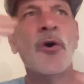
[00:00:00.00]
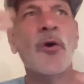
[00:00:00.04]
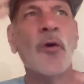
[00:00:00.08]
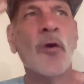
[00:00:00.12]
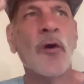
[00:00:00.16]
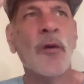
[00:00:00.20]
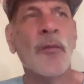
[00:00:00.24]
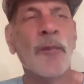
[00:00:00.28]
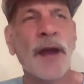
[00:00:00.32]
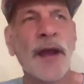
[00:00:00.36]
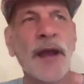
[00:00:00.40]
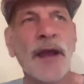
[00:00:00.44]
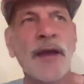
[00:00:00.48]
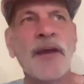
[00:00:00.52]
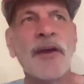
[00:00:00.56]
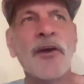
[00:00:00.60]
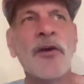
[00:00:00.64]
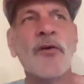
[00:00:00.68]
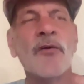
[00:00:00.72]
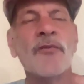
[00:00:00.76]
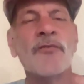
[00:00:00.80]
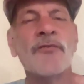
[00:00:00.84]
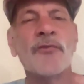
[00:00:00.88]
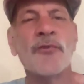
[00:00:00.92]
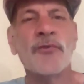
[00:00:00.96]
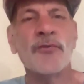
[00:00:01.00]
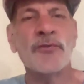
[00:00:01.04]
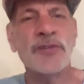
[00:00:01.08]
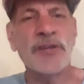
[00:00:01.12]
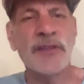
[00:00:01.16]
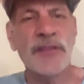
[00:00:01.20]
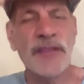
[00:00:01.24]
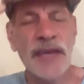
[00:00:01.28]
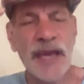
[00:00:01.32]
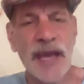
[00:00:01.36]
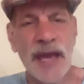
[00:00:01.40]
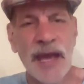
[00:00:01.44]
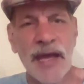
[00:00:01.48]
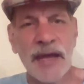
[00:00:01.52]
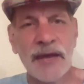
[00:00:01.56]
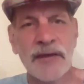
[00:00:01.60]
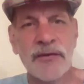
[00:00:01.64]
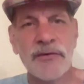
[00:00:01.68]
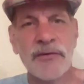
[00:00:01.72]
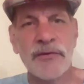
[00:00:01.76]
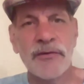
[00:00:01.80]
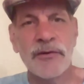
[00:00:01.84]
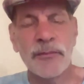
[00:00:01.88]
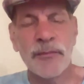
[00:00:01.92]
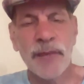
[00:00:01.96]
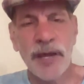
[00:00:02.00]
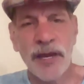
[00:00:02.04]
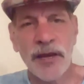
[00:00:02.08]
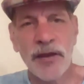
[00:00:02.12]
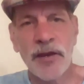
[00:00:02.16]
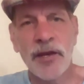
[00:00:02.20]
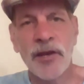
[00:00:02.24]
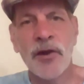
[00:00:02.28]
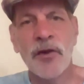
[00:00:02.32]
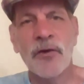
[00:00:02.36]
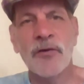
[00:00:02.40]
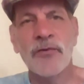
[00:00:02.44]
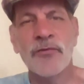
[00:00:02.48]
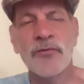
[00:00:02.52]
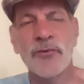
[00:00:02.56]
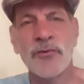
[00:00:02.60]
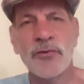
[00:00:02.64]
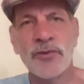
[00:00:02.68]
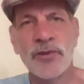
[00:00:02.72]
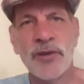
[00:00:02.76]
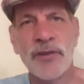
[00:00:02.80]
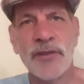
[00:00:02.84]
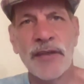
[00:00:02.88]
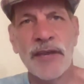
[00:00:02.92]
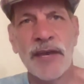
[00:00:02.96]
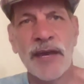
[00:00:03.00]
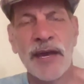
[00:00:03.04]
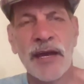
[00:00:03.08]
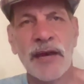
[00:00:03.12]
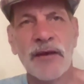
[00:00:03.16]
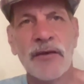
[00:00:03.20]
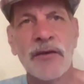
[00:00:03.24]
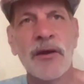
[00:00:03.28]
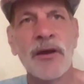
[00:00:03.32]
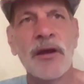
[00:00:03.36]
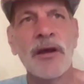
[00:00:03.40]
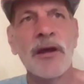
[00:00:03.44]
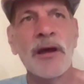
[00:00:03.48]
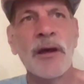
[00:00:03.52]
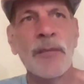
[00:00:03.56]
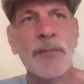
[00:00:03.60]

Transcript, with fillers: or am I going to go through to the end? Am I going to go through to the end?